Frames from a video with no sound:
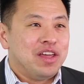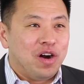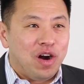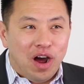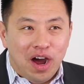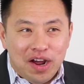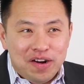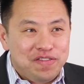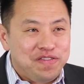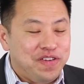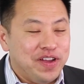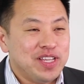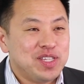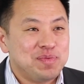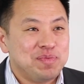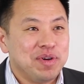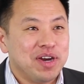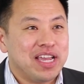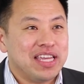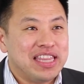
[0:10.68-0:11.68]
They're on
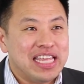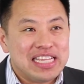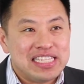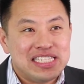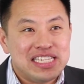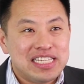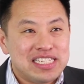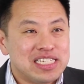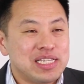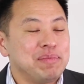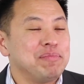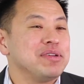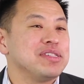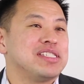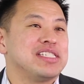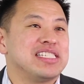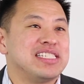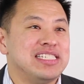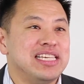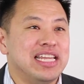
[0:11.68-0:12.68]
Facebook and they see someone
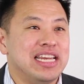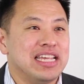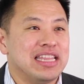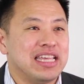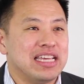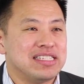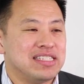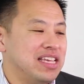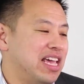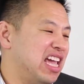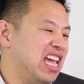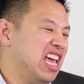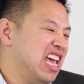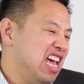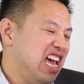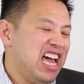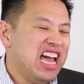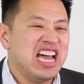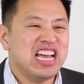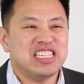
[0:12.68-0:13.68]
succeeding. They say,
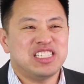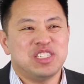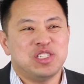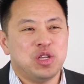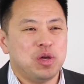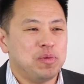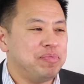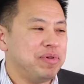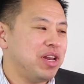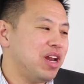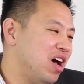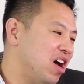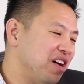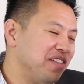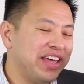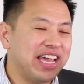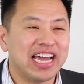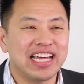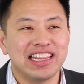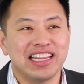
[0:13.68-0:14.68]
ah, stupid.
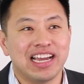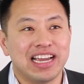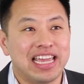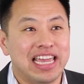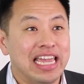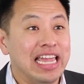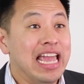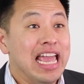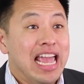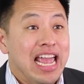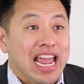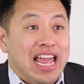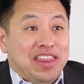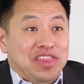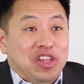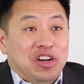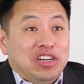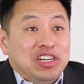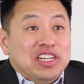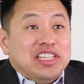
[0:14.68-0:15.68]
Oh, they got lucky.
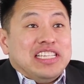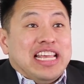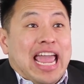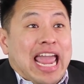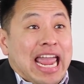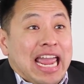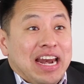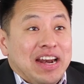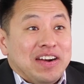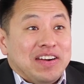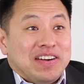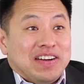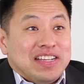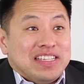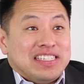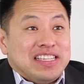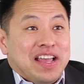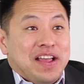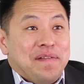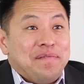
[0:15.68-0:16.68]
And they're just
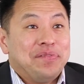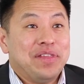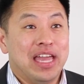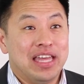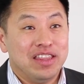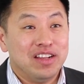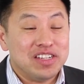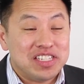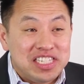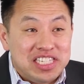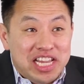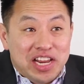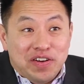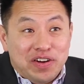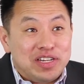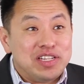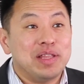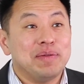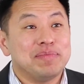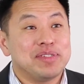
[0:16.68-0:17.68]
haters. And they're
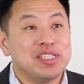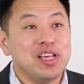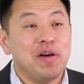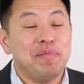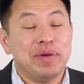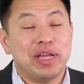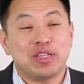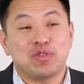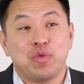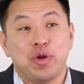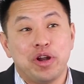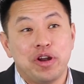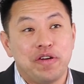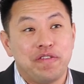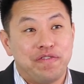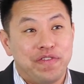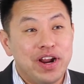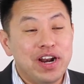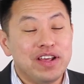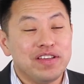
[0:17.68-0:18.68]
secret to themselves because when
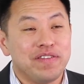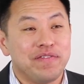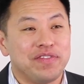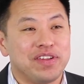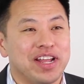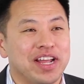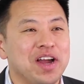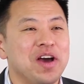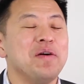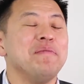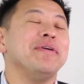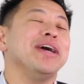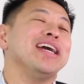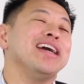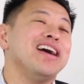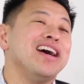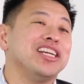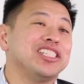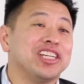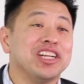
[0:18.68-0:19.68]
you're in front of them, they're like, oh my
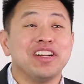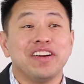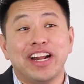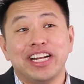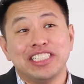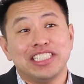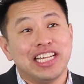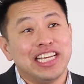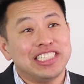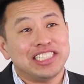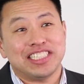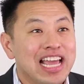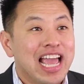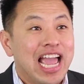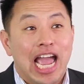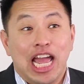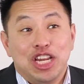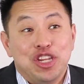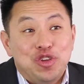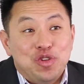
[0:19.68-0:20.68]
gosh, congratulations.
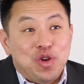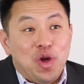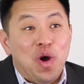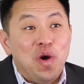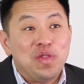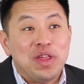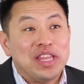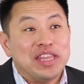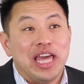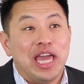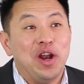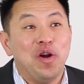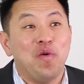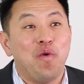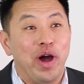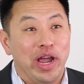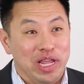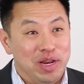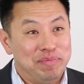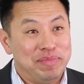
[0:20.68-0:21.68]
And you know that they
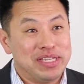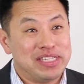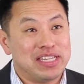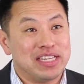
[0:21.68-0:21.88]
don't want you to be